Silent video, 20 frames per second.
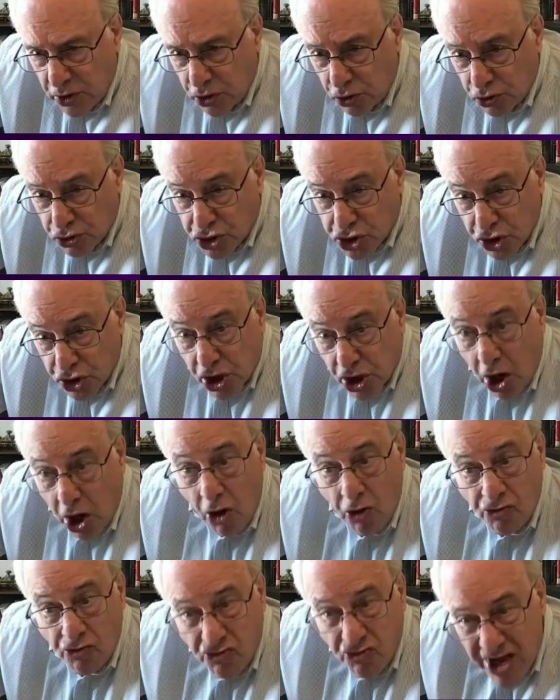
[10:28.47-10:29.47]
who took
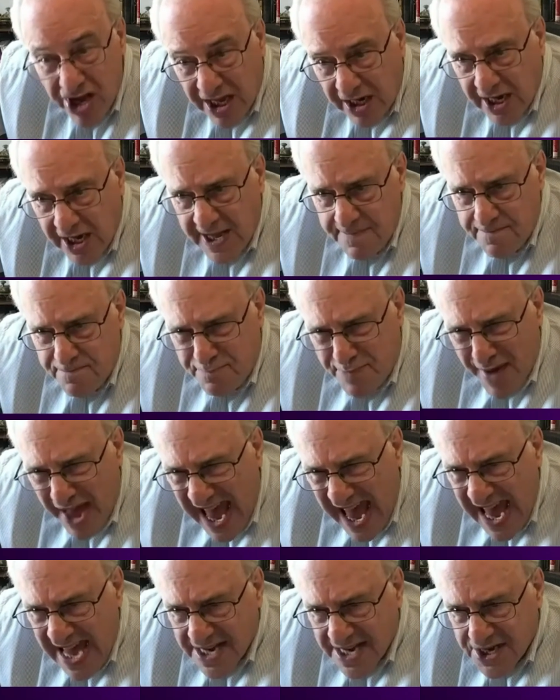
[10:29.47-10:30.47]
a really
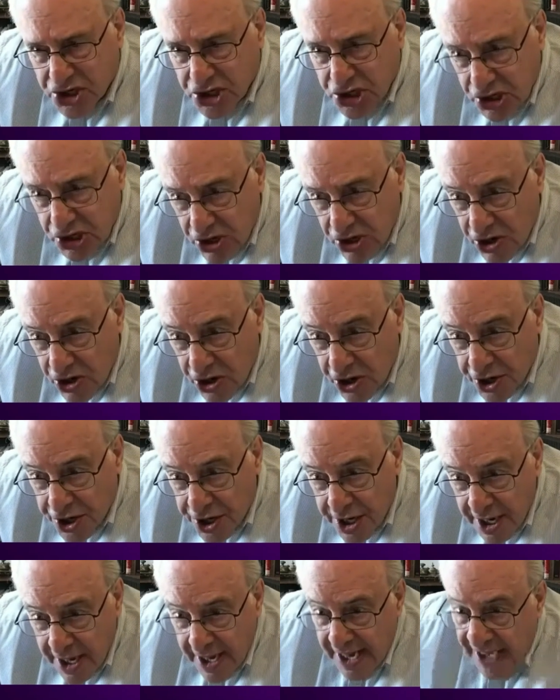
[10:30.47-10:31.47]
bad
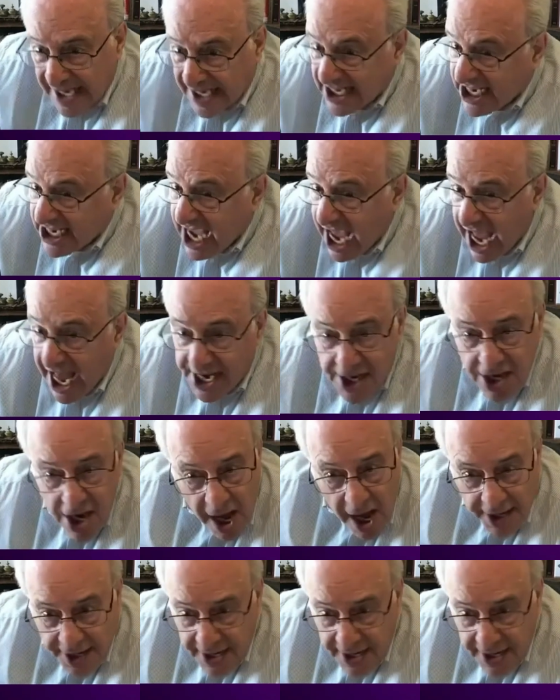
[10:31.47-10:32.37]
turn, cannot